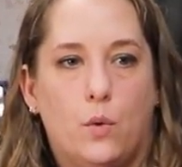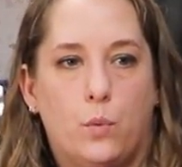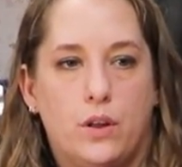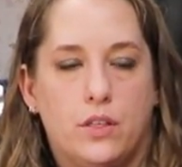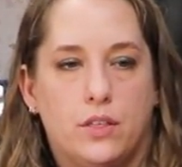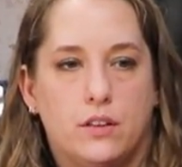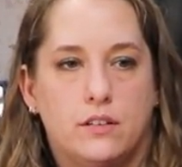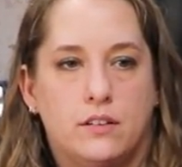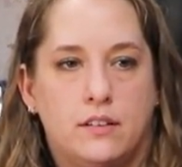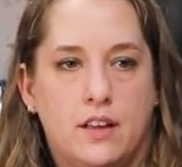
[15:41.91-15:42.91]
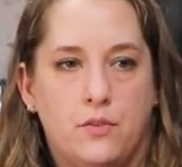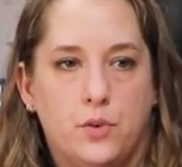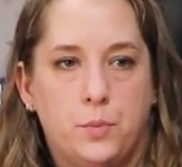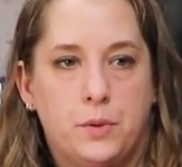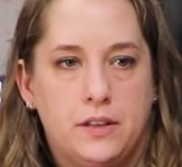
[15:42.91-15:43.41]
with
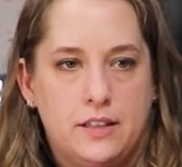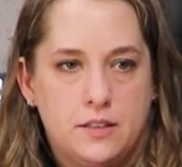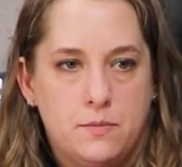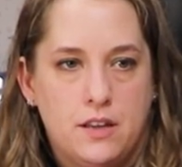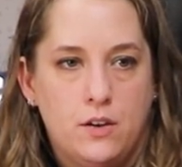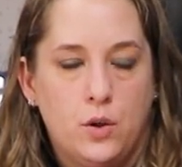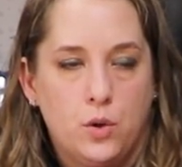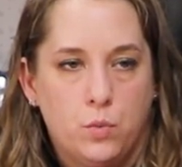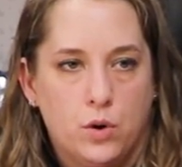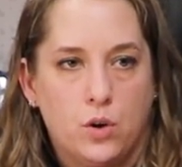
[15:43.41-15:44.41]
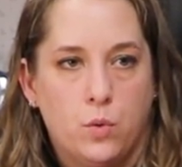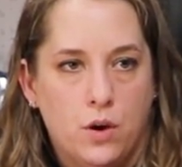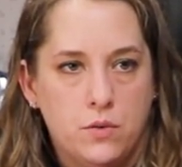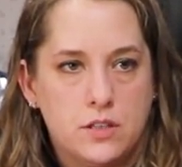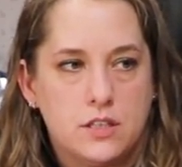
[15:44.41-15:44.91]
several policemen who were,
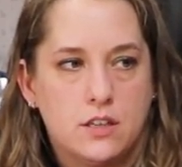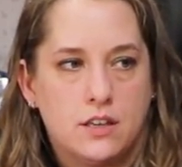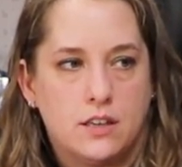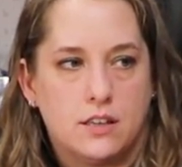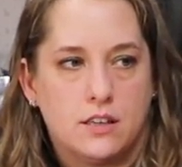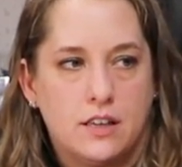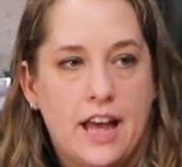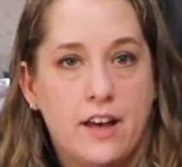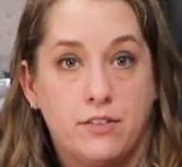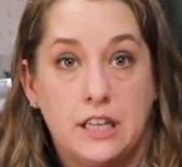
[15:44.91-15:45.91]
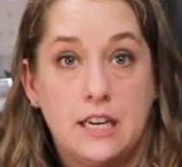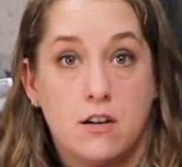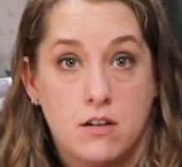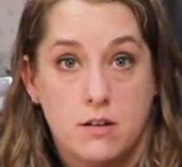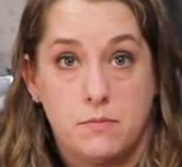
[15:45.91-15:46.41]
quote, uh, heavily
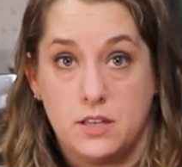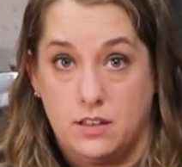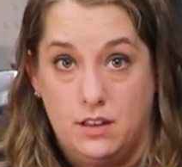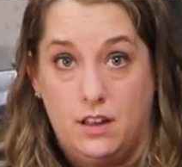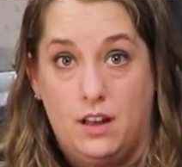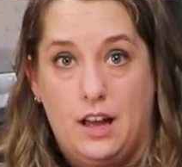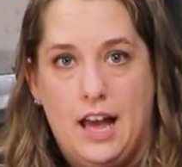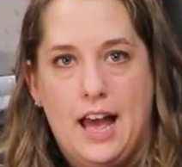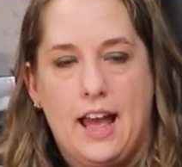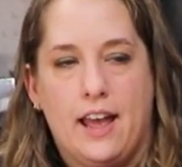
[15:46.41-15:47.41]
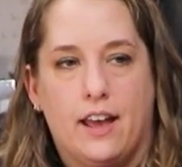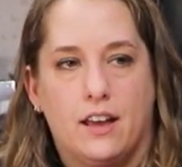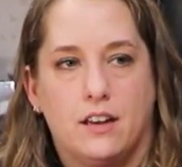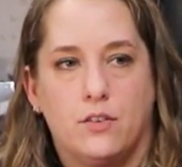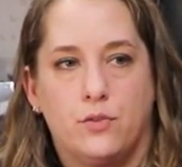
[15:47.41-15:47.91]
armed
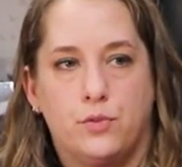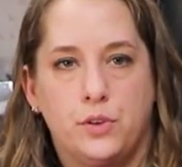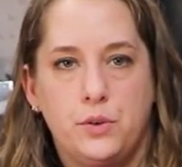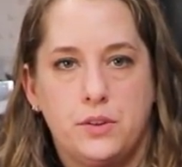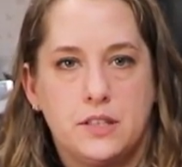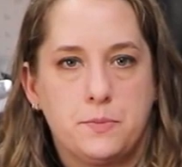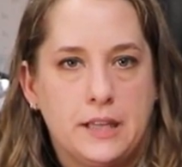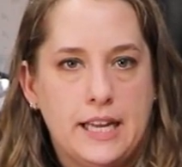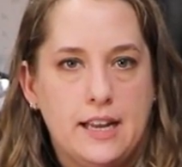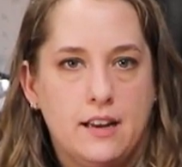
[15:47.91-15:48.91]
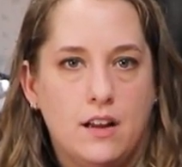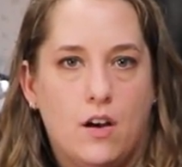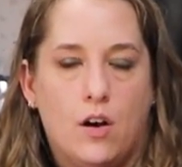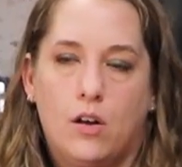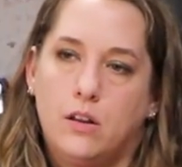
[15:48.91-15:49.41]
and flew this plane
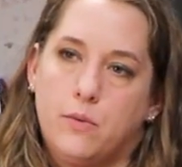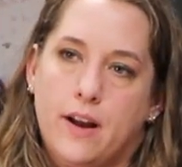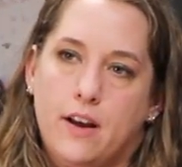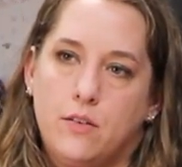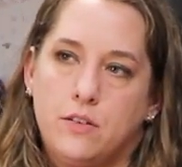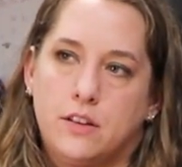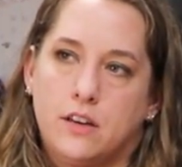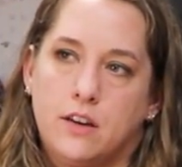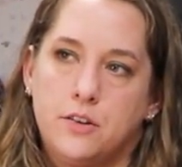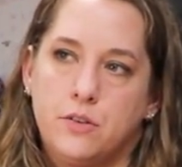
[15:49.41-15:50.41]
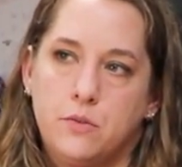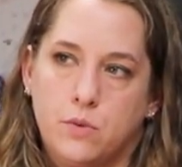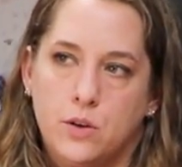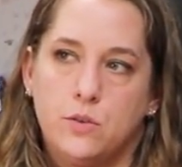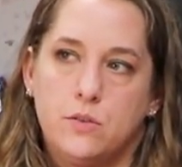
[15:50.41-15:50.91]
all around the country
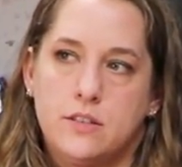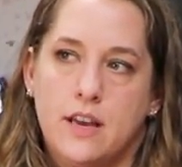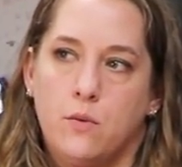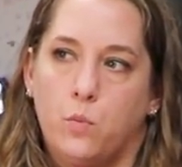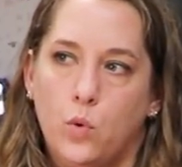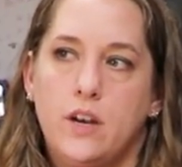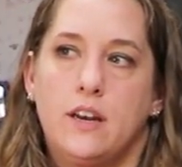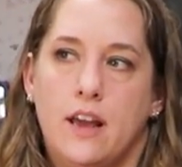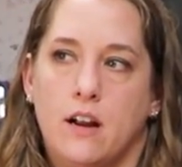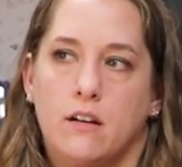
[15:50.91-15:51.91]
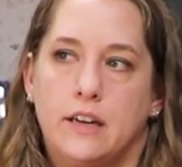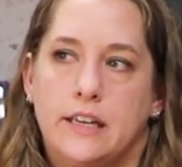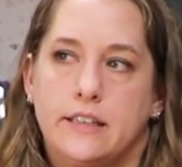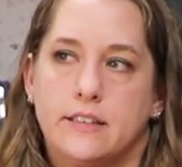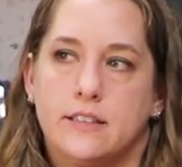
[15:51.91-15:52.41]
roads and wooded
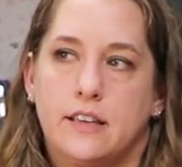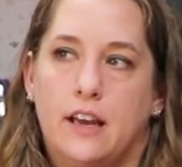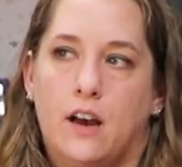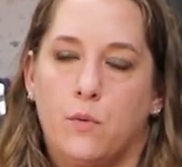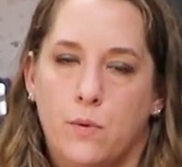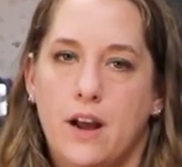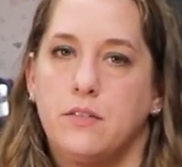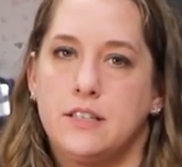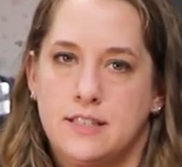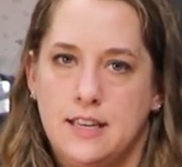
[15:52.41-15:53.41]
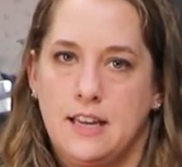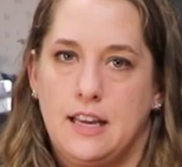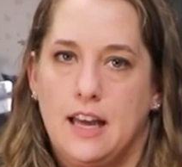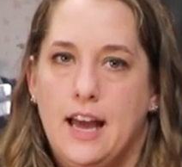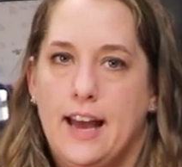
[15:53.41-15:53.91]
areas around the
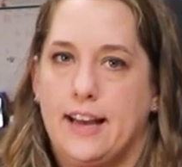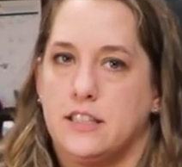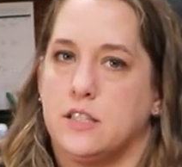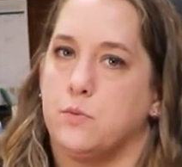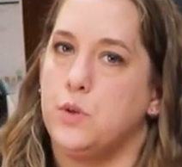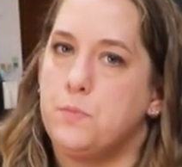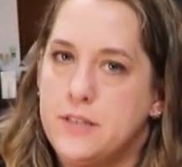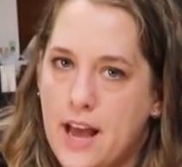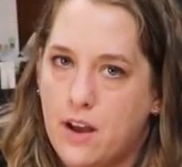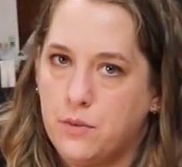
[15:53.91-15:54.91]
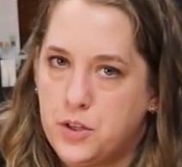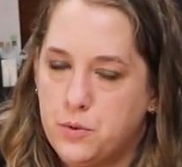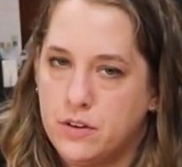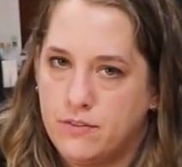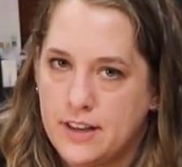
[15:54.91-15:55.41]
city and swooped down
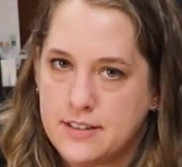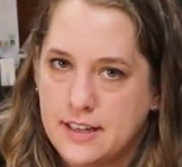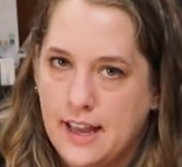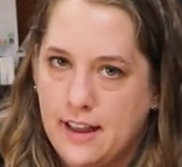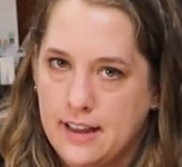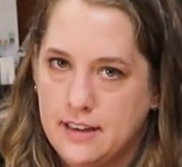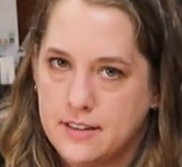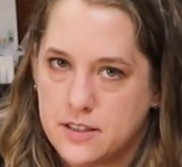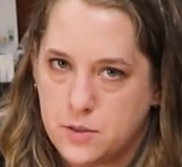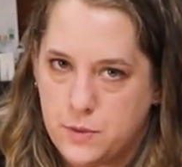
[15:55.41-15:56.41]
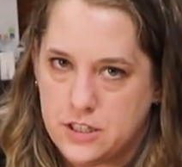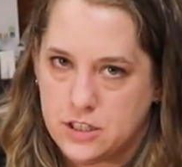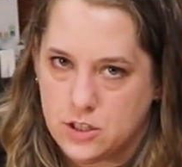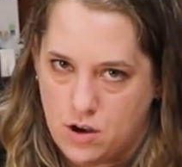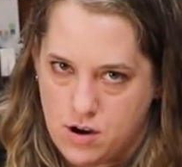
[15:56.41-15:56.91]
to investigate any
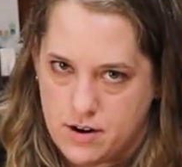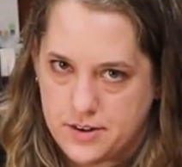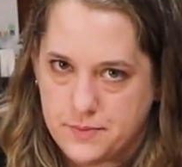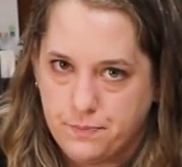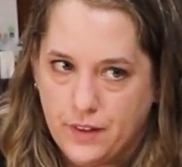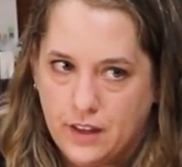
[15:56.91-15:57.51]
suspicious cars.